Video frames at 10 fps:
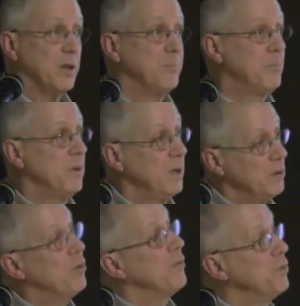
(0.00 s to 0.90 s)
uh,
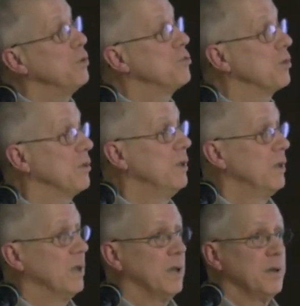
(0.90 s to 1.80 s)
into the future
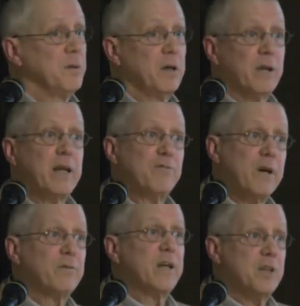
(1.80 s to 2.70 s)
and laying
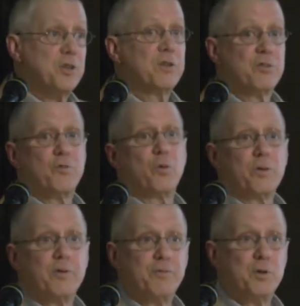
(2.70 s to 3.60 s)
foundations for
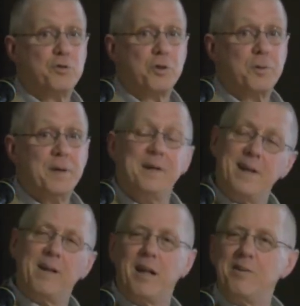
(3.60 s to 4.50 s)
the future.
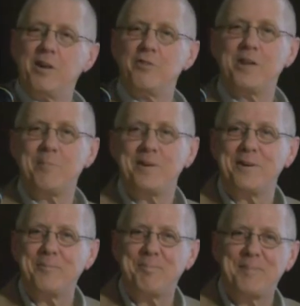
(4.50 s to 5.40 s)
And I'll, I'll, I'll stop
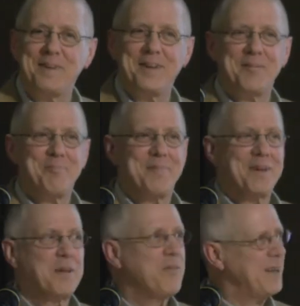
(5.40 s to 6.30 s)
there um,
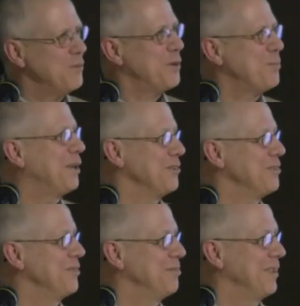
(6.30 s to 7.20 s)
uh, thank you very
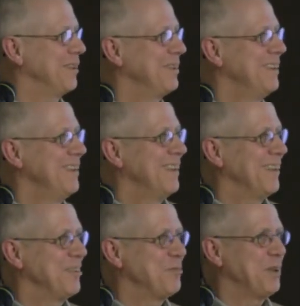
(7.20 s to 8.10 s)
much you, uh, uh,
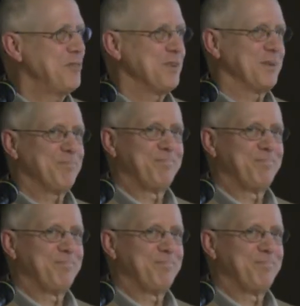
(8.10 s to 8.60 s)
for listening.